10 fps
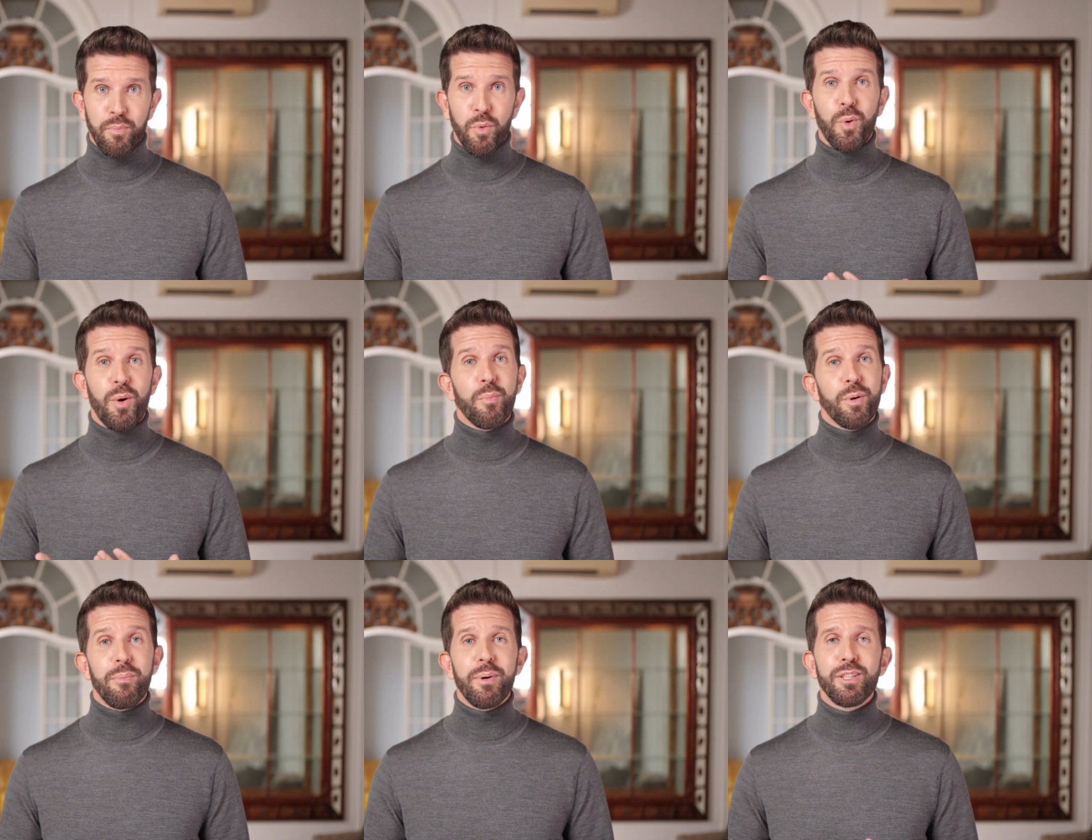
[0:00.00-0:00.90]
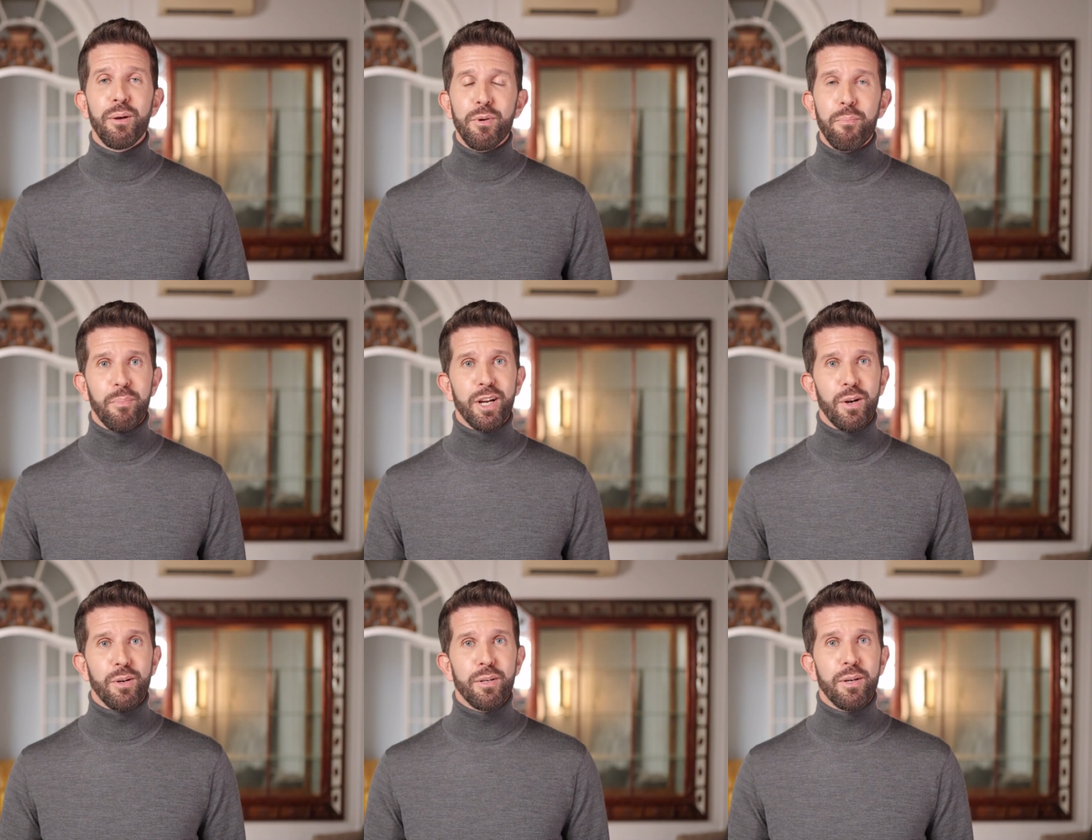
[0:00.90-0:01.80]
Or will it be something
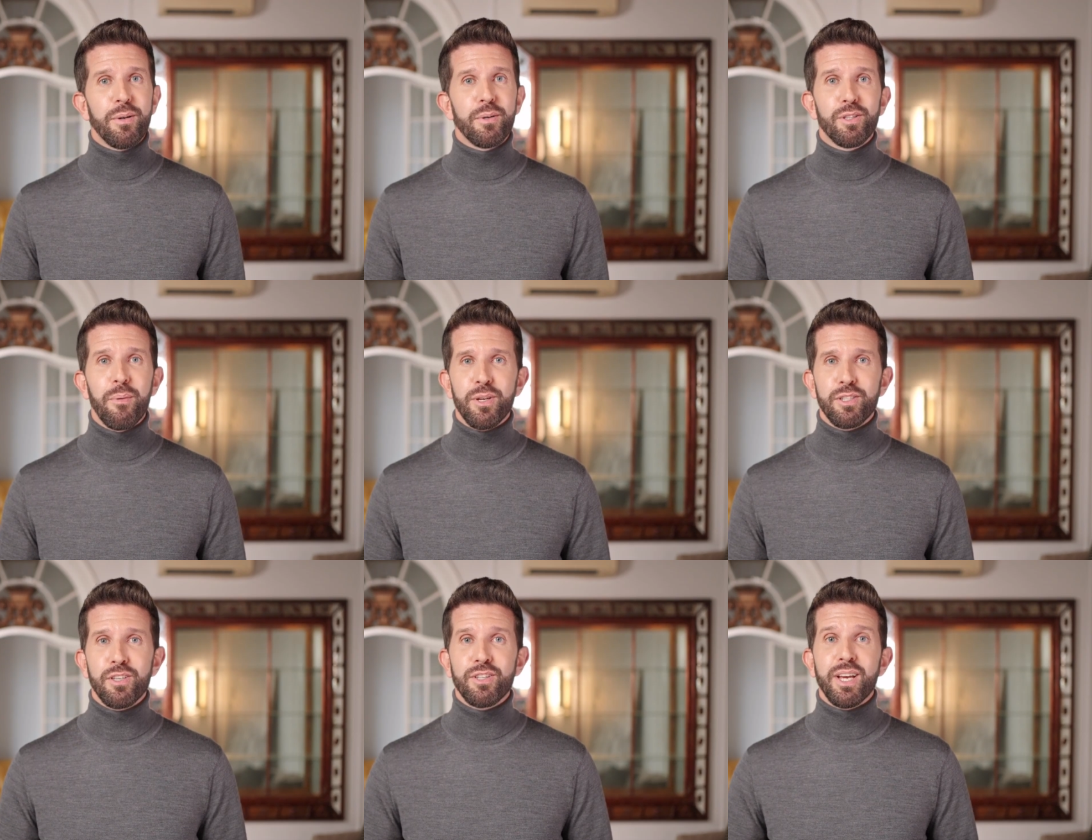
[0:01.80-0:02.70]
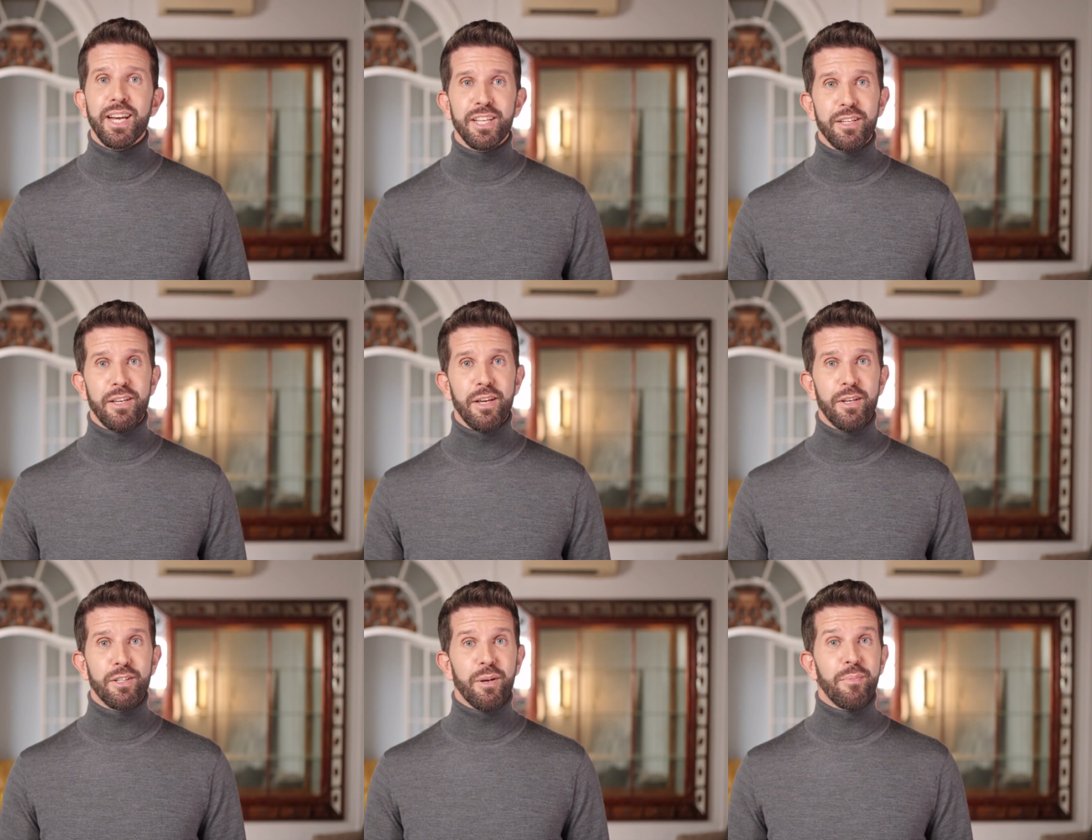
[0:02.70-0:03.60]
bigger, something sustained,
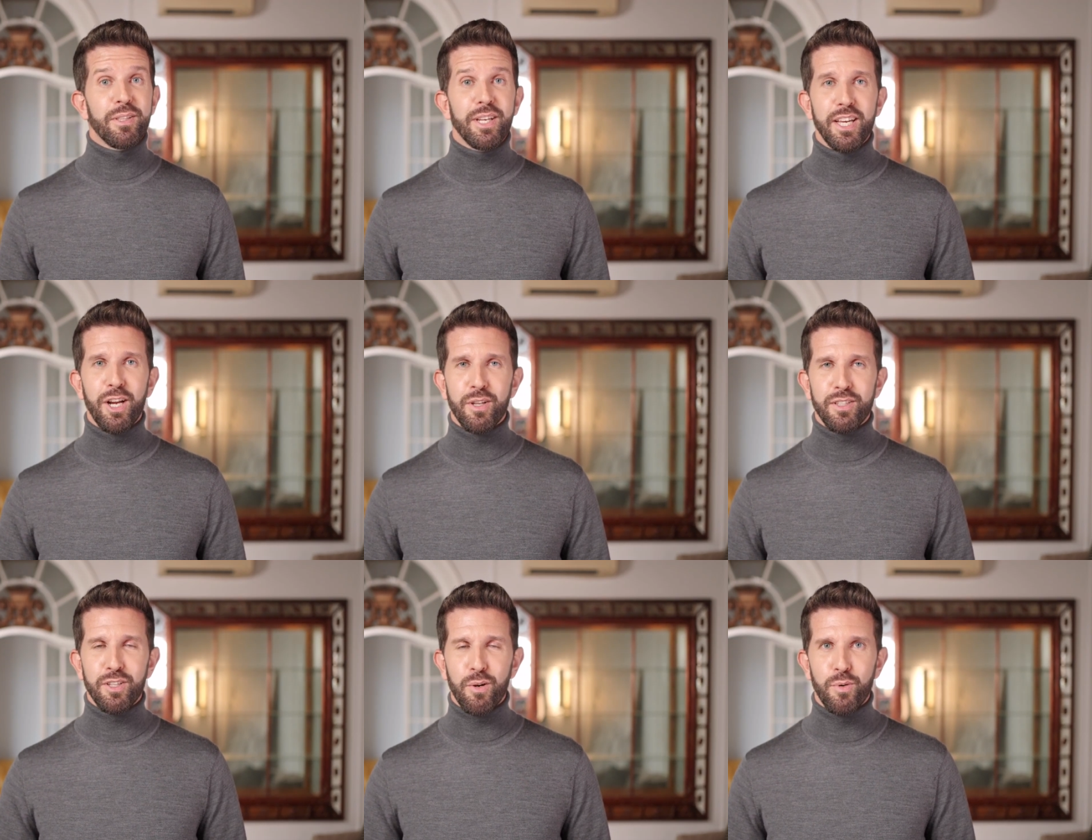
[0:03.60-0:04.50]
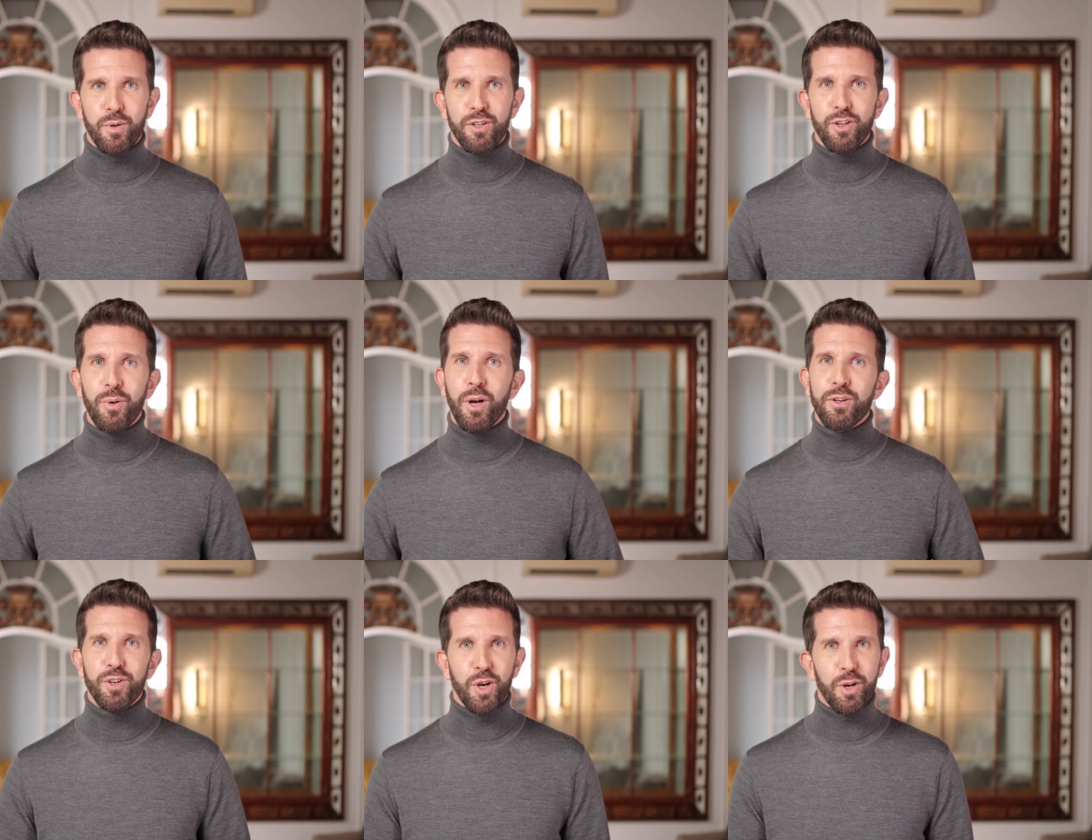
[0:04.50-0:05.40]
something that carries silver into
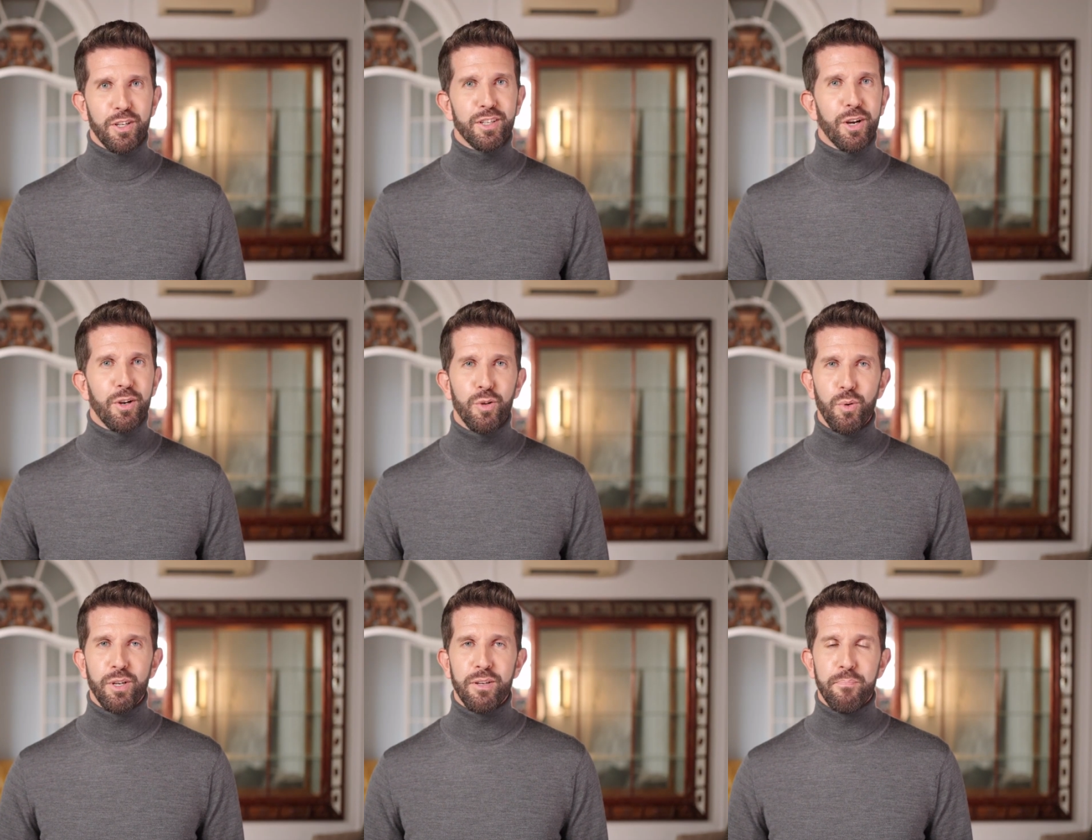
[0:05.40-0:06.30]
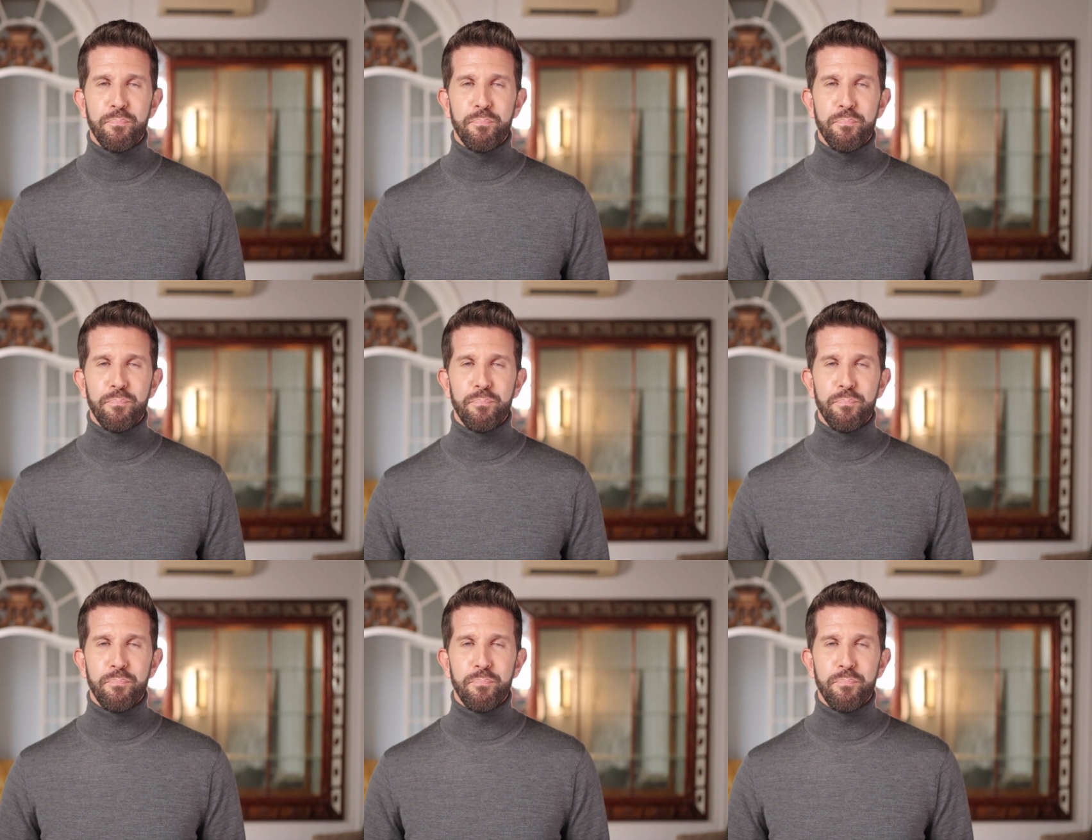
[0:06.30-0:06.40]
uncharted territory?